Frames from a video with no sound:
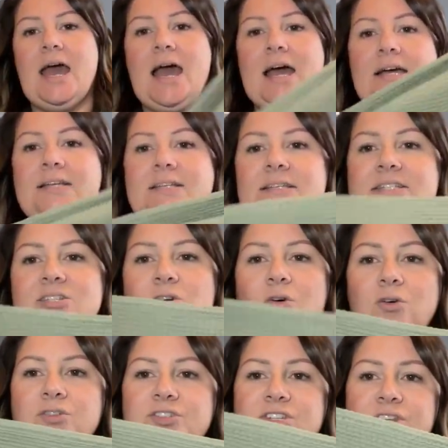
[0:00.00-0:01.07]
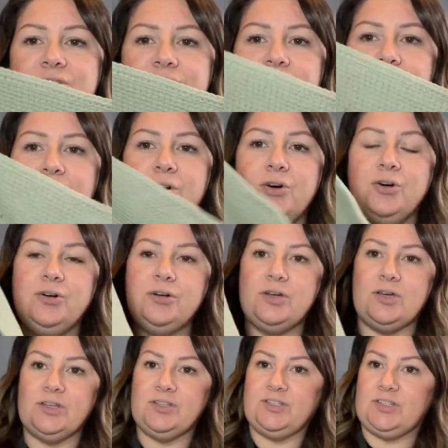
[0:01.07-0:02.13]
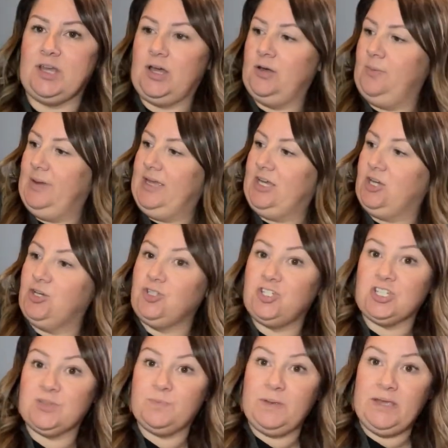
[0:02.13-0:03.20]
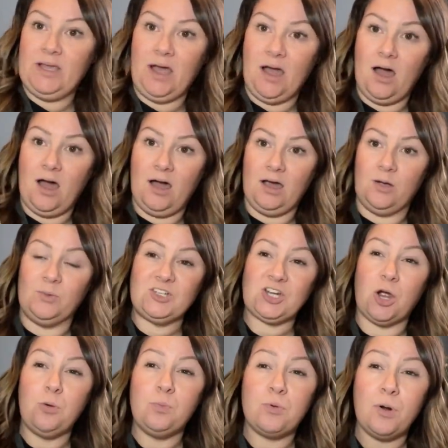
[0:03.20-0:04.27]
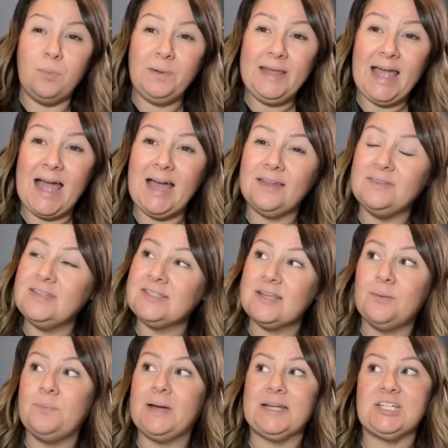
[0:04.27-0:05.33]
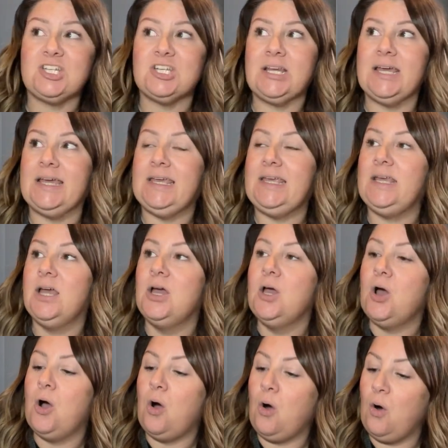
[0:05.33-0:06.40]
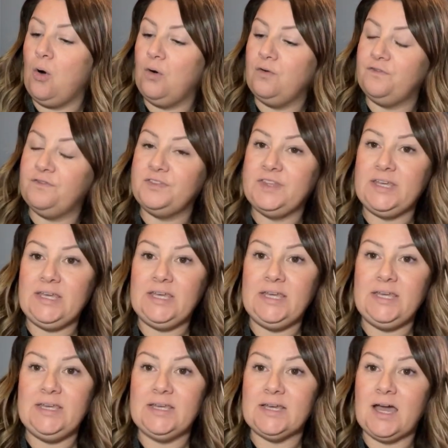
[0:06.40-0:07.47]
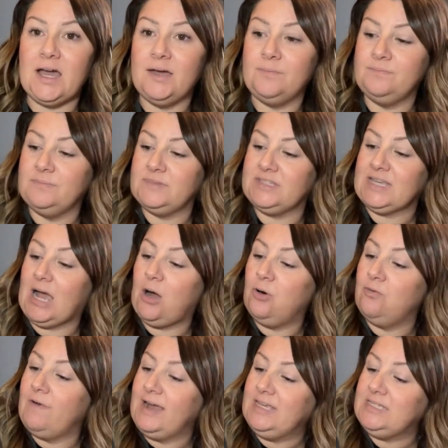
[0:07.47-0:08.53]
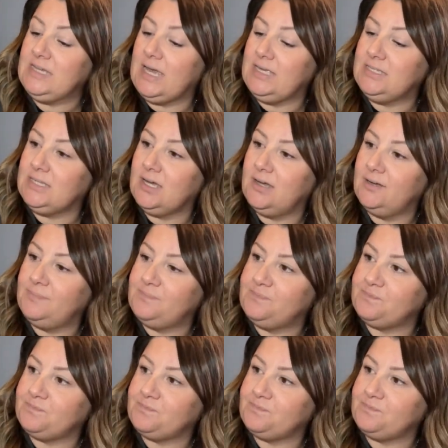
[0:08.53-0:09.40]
And it's got the hook, so it could just be hung, which I'll probably hang this up actually off the towel radiator.